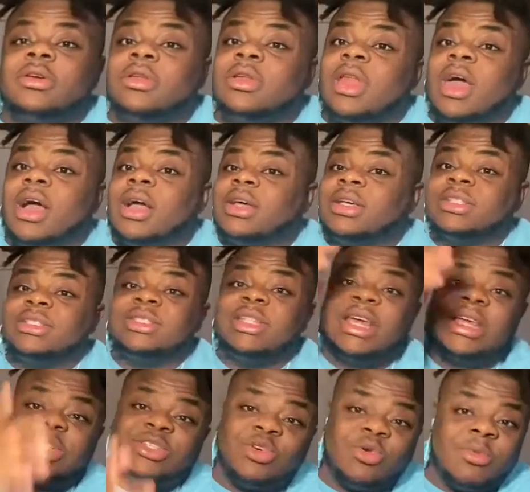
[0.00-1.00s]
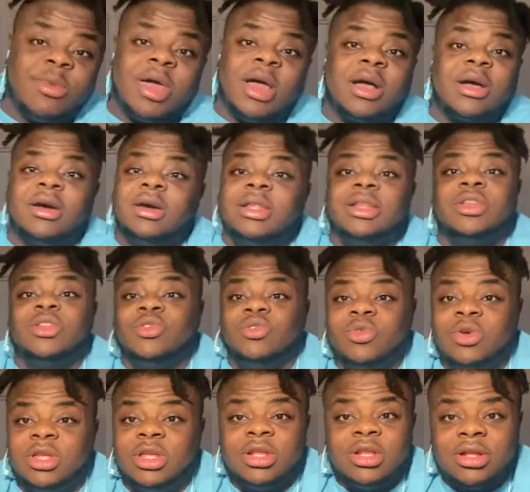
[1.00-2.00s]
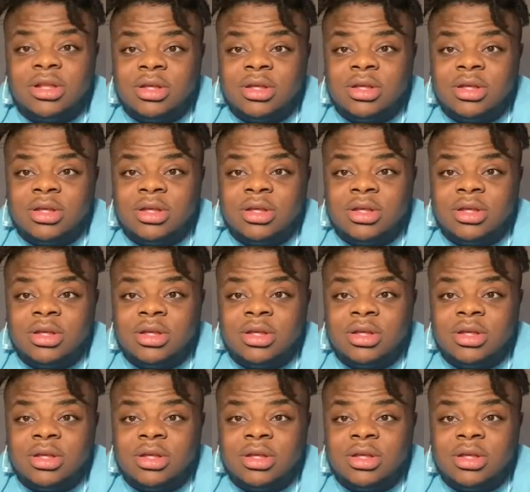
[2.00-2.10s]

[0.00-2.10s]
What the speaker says: Not because they told me I couldn't do it.